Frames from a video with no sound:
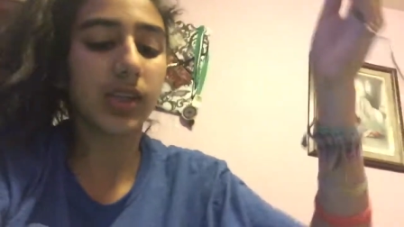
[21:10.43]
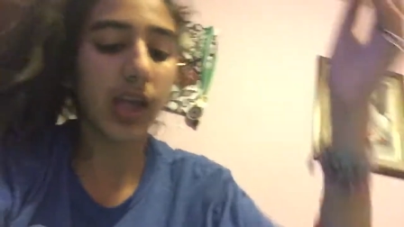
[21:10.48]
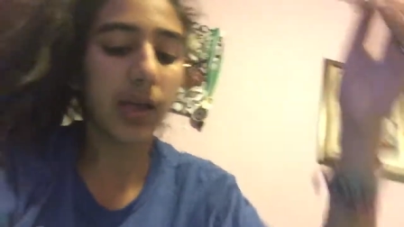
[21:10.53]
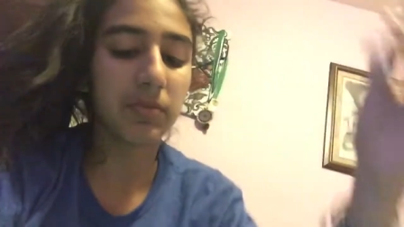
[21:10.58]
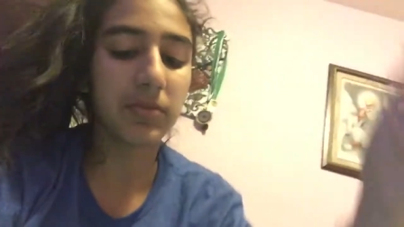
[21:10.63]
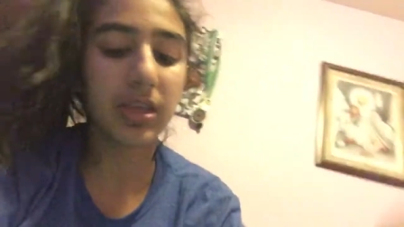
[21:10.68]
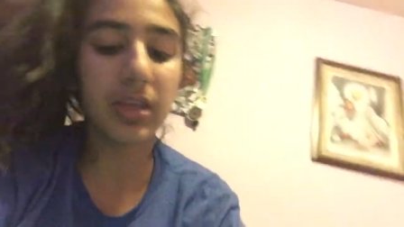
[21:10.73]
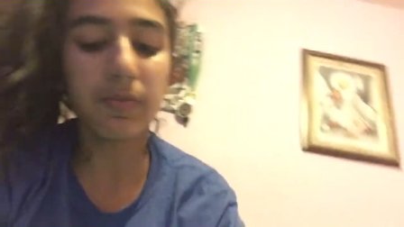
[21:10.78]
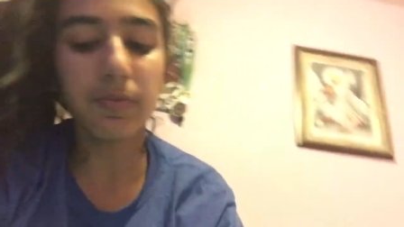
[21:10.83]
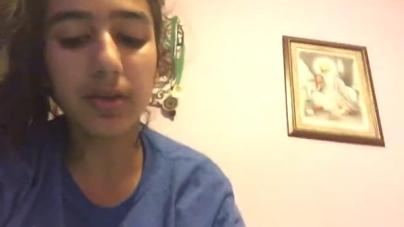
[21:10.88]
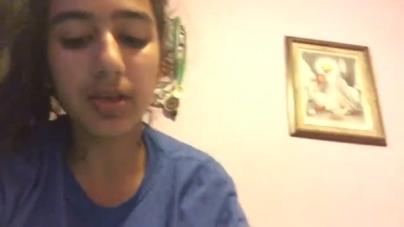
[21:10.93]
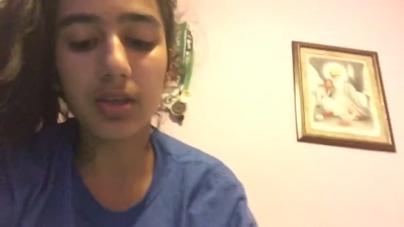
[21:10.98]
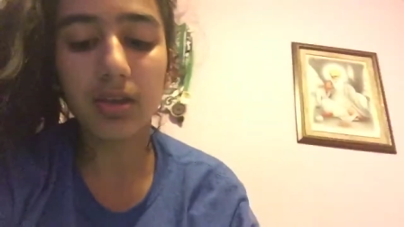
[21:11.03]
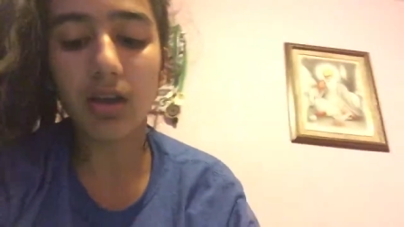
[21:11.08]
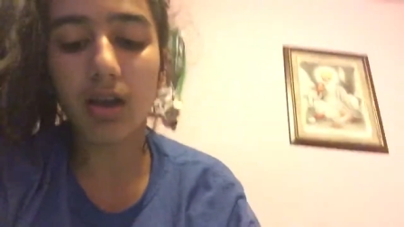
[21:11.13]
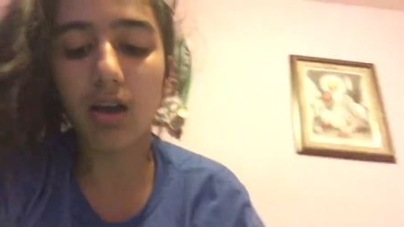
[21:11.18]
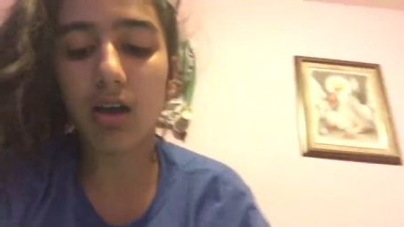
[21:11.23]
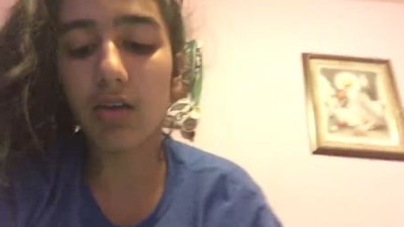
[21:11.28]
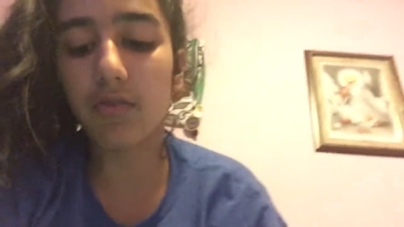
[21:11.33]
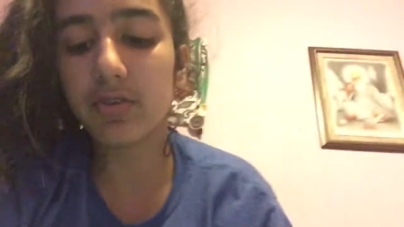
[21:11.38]
I'm keeping
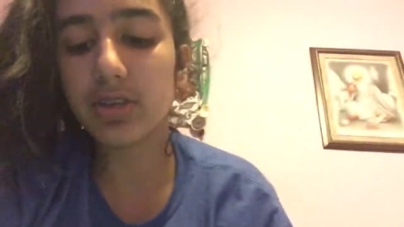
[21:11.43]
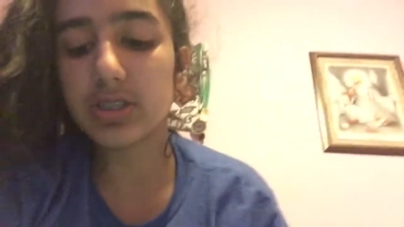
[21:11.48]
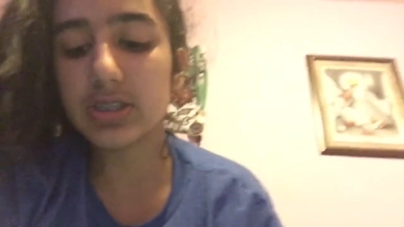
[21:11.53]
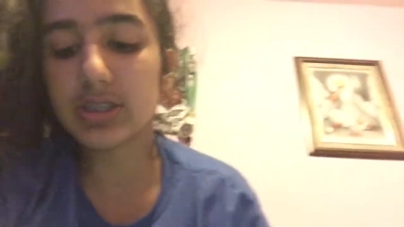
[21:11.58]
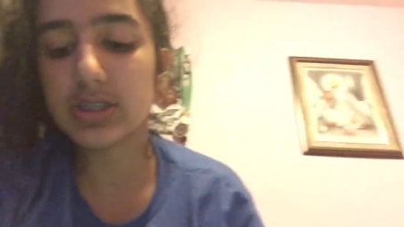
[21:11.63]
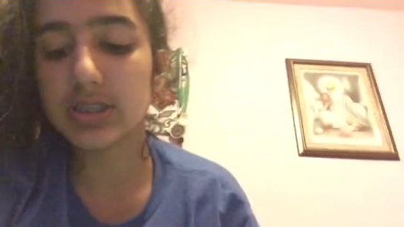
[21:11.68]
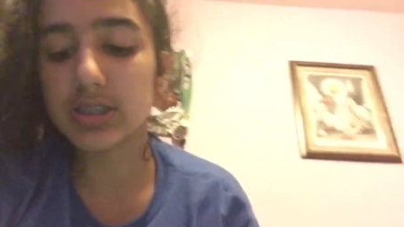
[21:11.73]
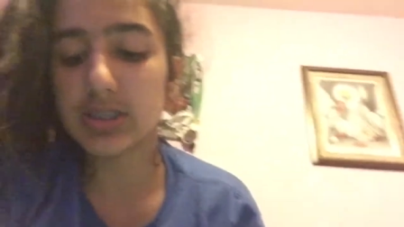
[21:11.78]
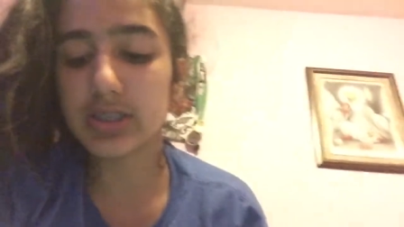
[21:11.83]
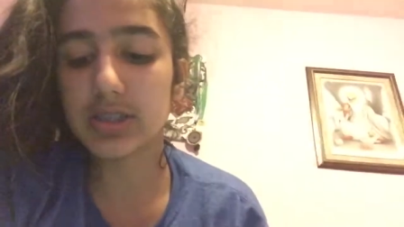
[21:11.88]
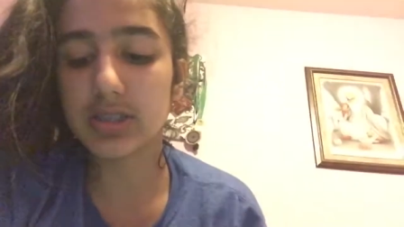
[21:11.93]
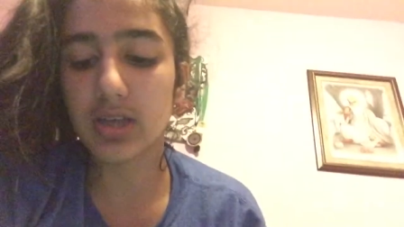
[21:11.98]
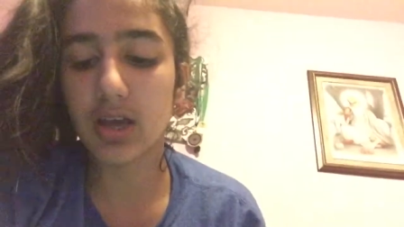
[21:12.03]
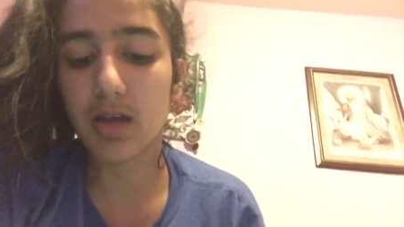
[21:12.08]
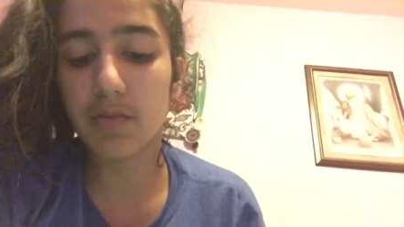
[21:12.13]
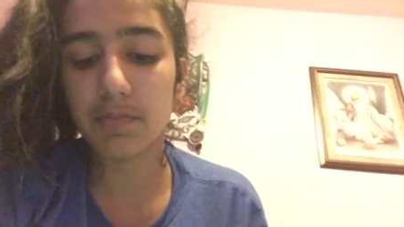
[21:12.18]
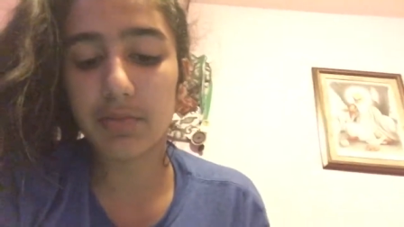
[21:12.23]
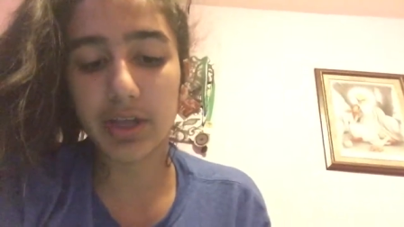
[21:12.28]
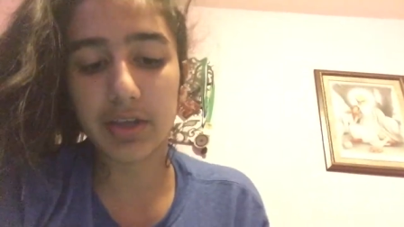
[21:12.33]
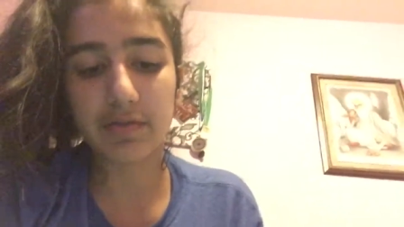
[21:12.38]
obviously
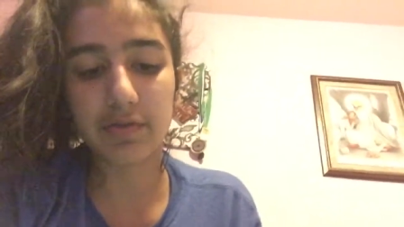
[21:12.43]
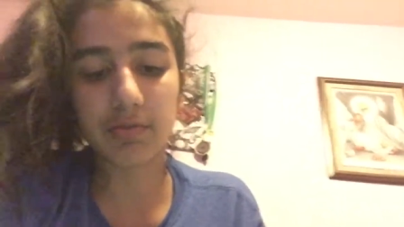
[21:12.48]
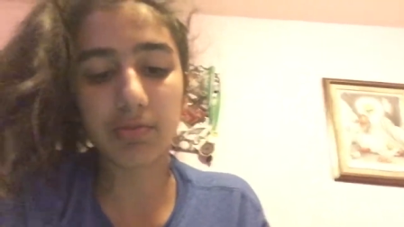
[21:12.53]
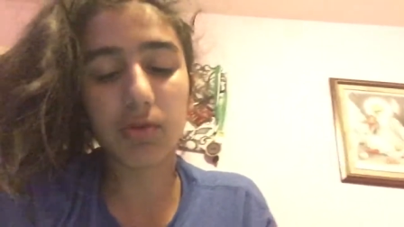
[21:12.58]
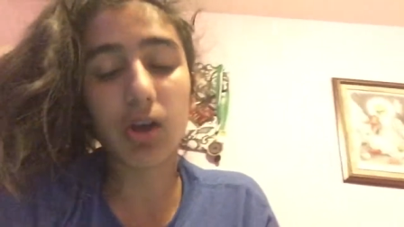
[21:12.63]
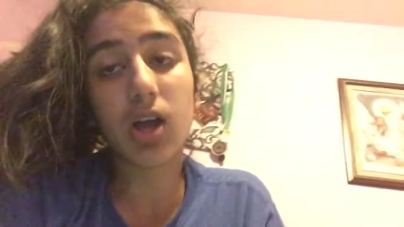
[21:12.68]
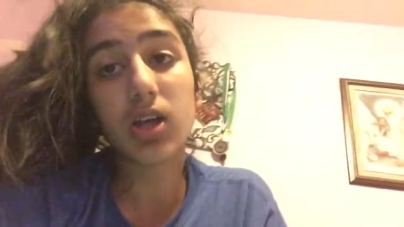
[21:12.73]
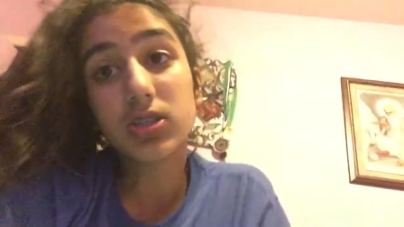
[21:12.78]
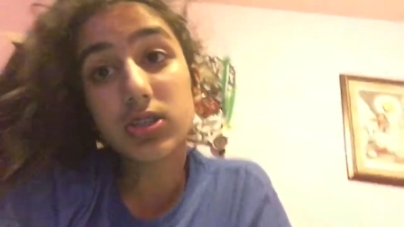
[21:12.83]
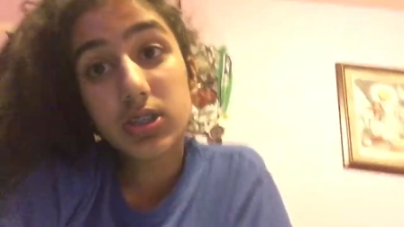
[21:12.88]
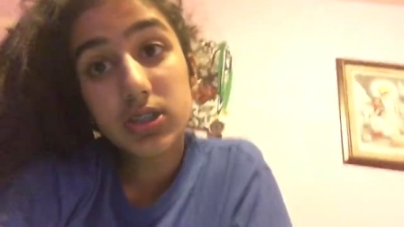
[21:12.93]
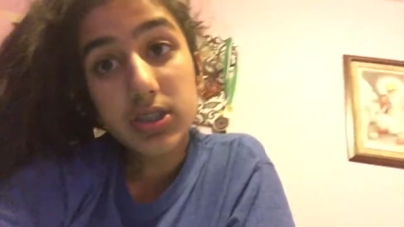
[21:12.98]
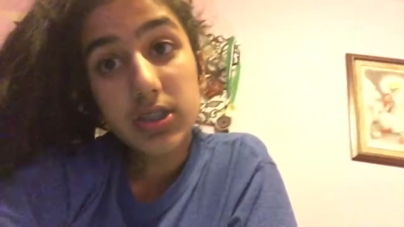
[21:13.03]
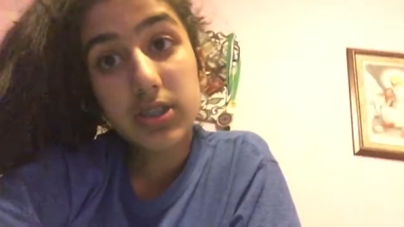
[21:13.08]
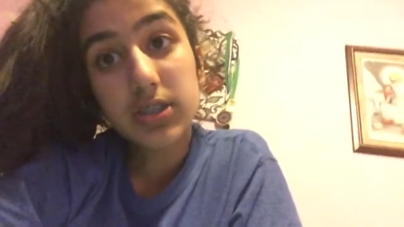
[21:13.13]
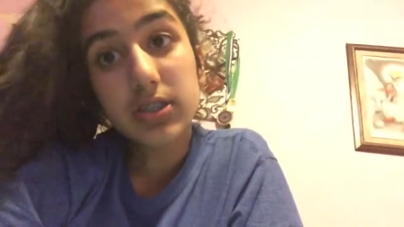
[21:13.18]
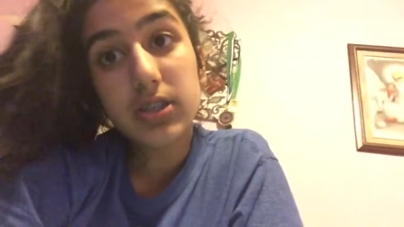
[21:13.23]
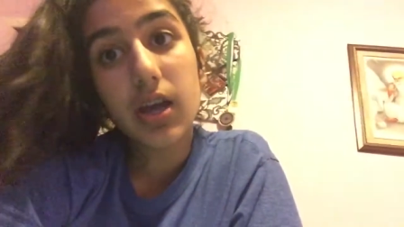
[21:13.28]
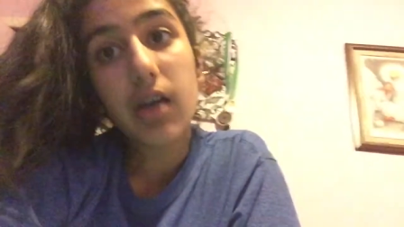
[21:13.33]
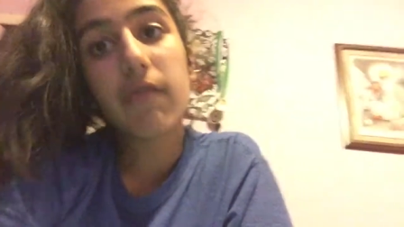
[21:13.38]
some like from concerts
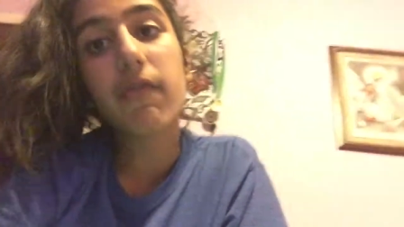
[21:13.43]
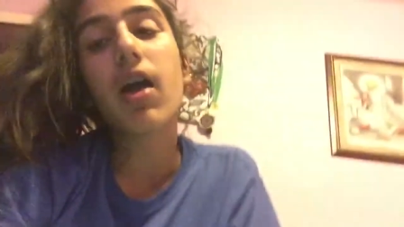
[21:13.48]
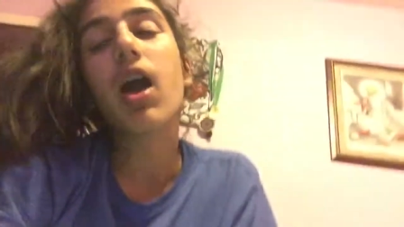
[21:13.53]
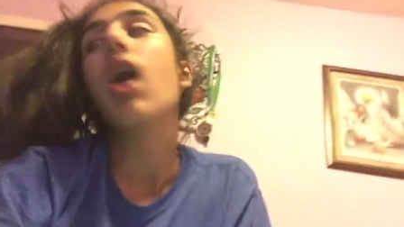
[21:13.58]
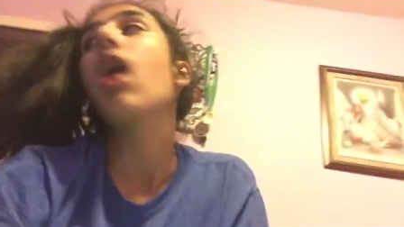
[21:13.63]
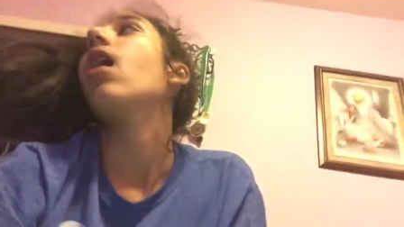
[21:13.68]
and stuff,